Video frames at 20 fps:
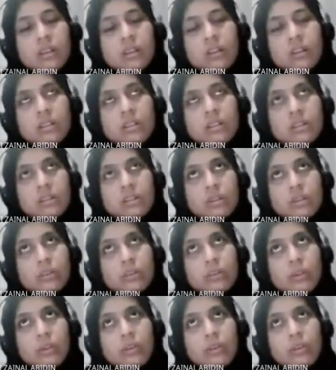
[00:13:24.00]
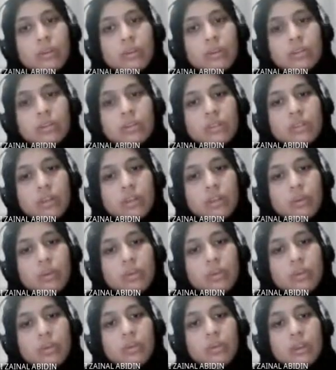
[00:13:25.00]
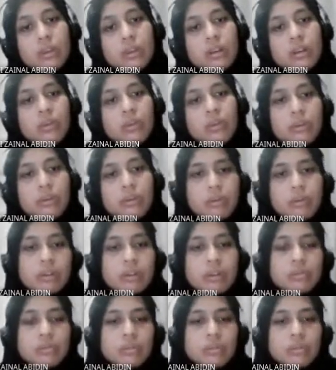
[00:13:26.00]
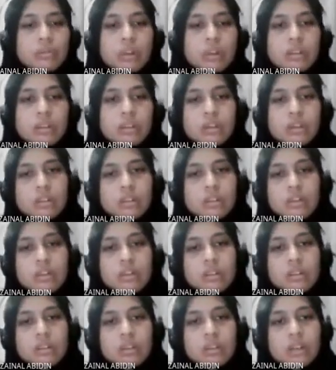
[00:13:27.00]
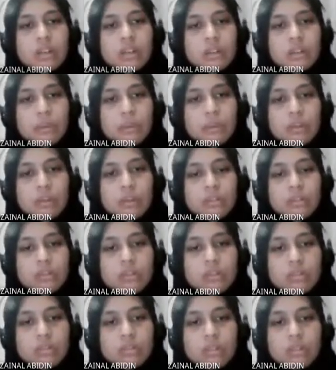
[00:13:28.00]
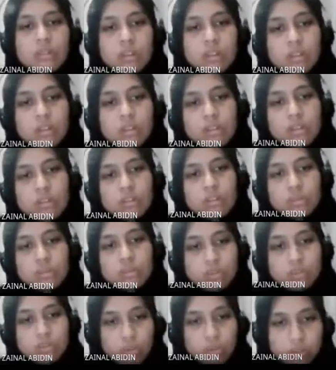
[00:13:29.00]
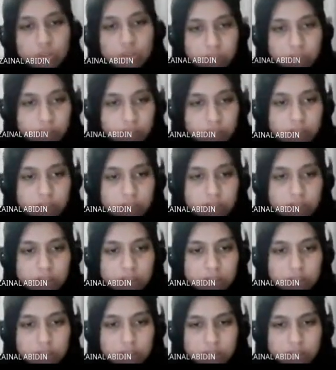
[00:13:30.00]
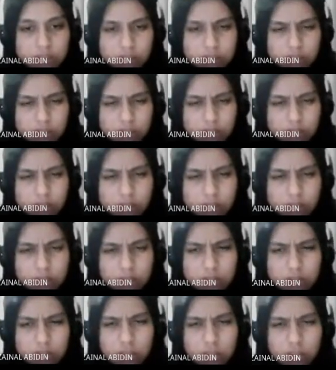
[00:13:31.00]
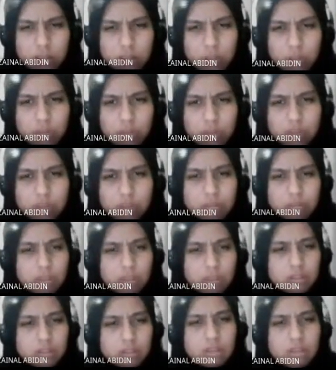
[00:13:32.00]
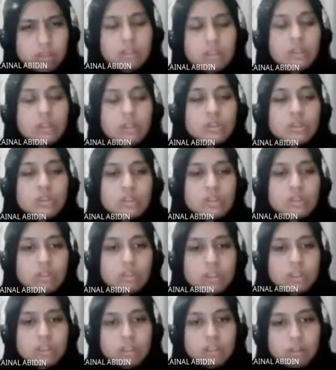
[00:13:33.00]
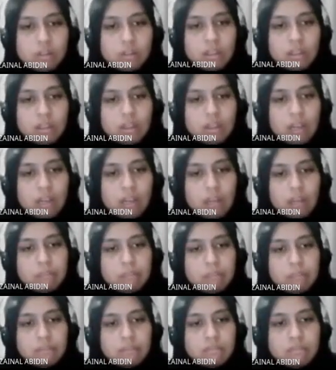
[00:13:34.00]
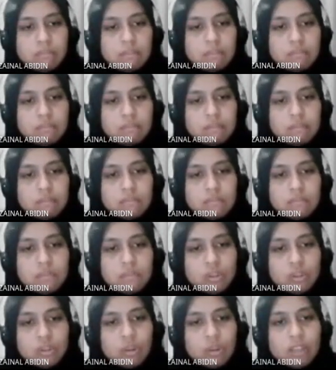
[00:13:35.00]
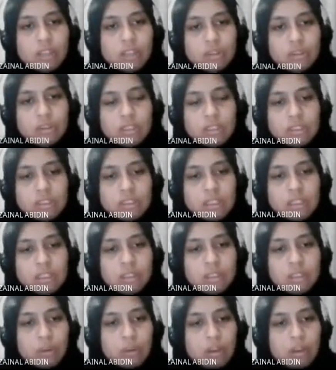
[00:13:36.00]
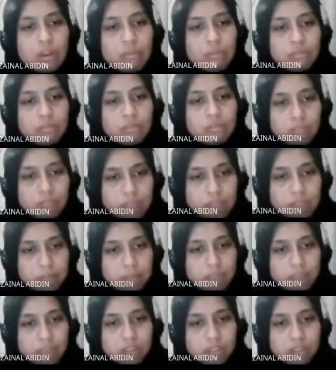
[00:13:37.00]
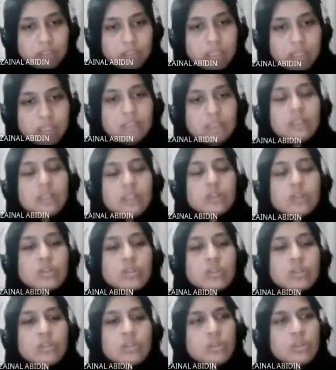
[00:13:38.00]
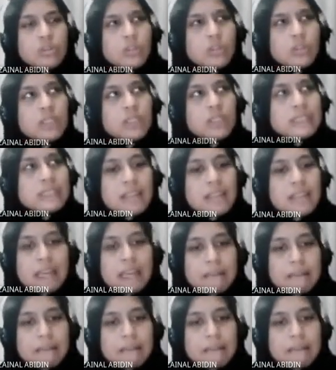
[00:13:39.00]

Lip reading: it's not when we want to write, when we want to write attribute. Okay, so here this is, I think we have explanation. So here name, so as you can see here we have explanation here. So this one is like,